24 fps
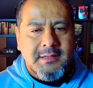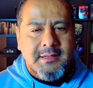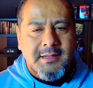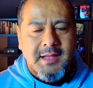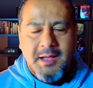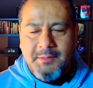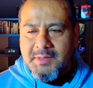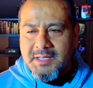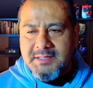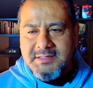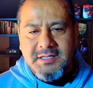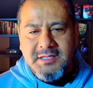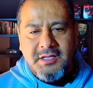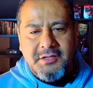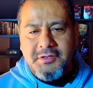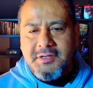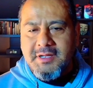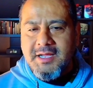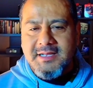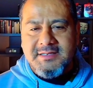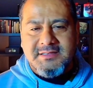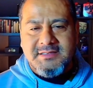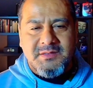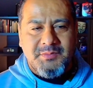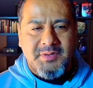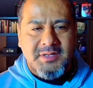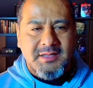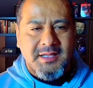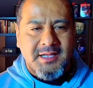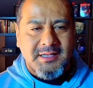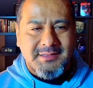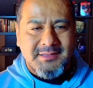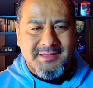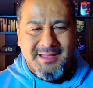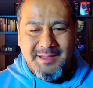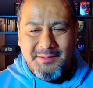I'm not telling you guys to be
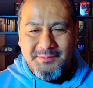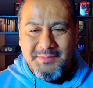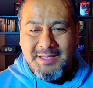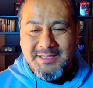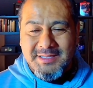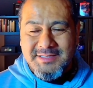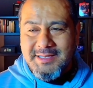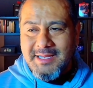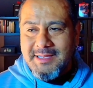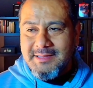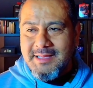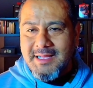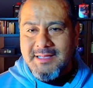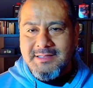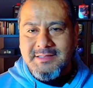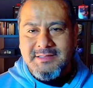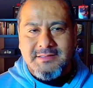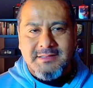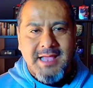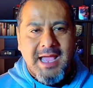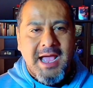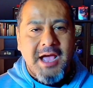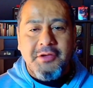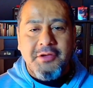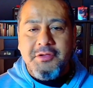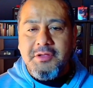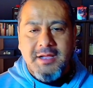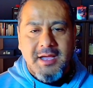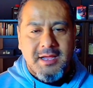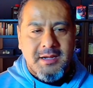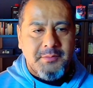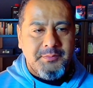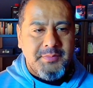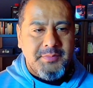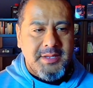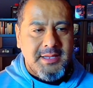like that. I'm not saying that's how you
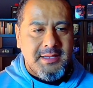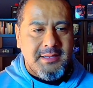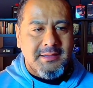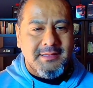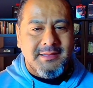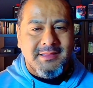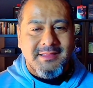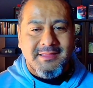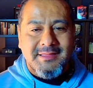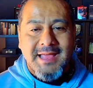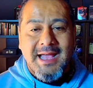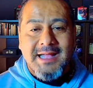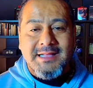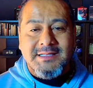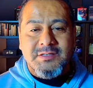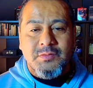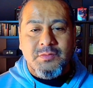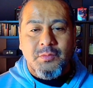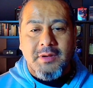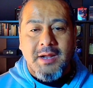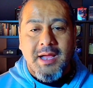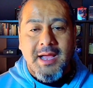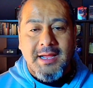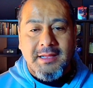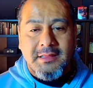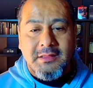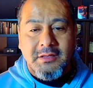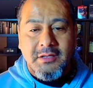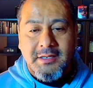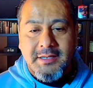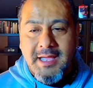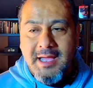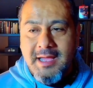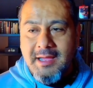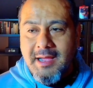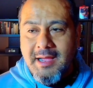got to be. That's what I
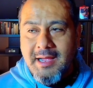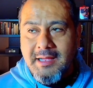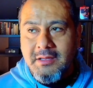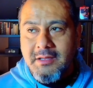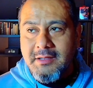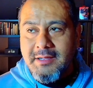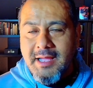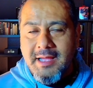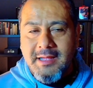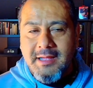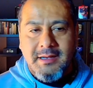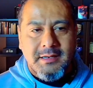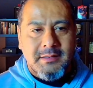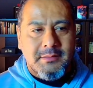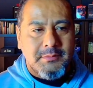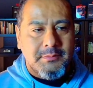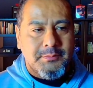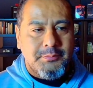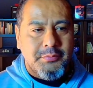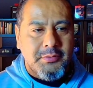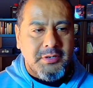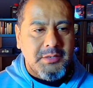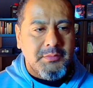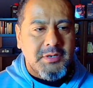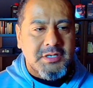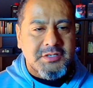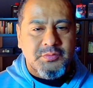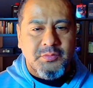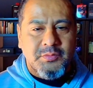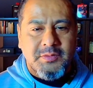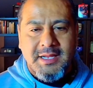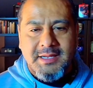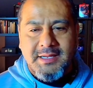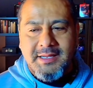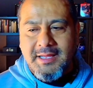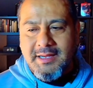look at. I look at pretty much
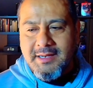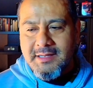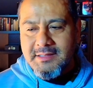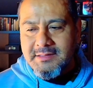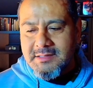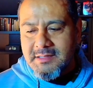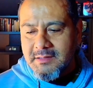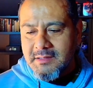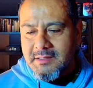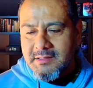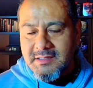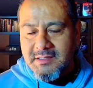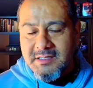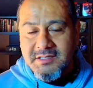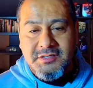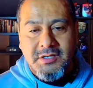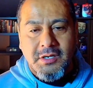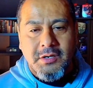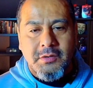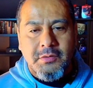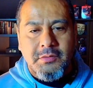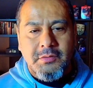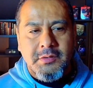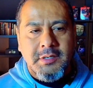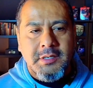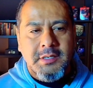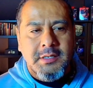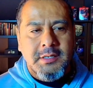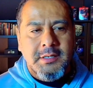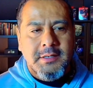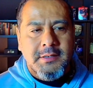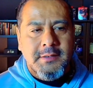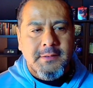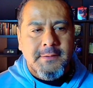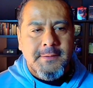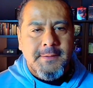when I get into the zone,
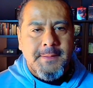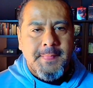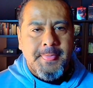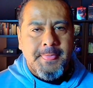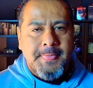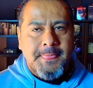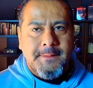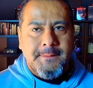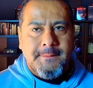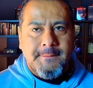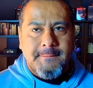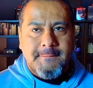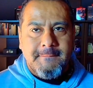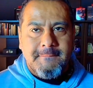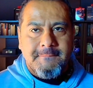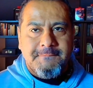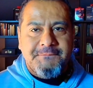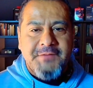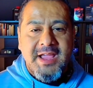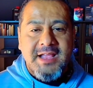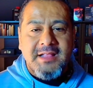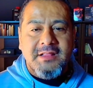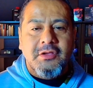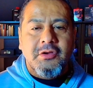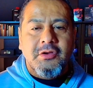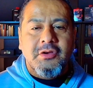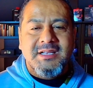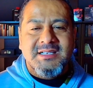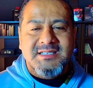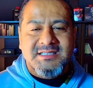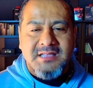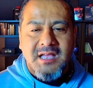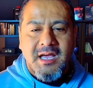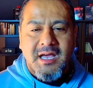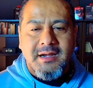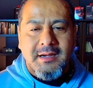failure
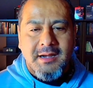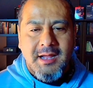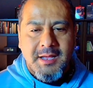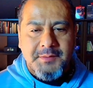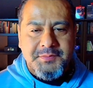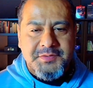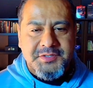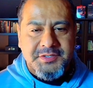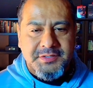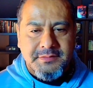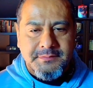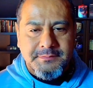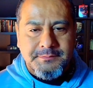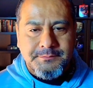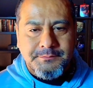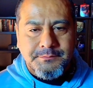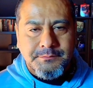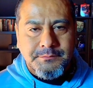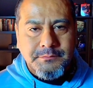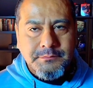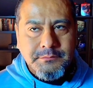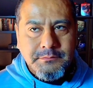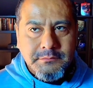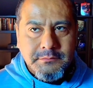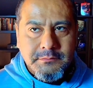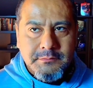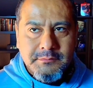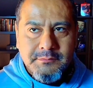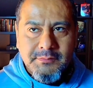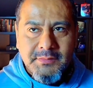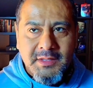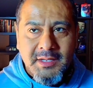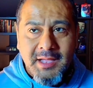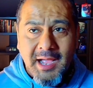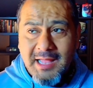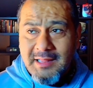is not an option.
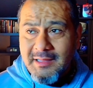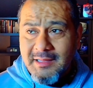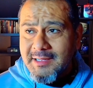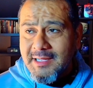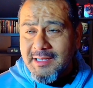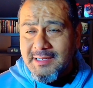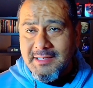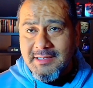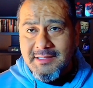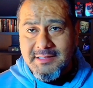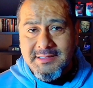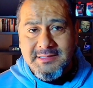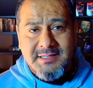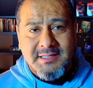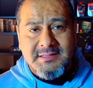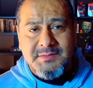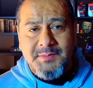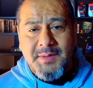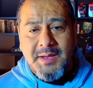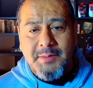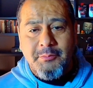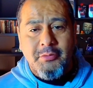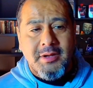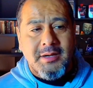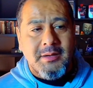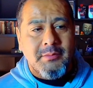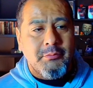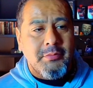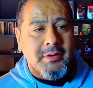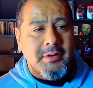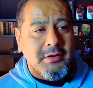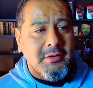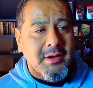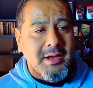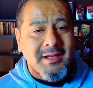I look at it, is this my bread and butter?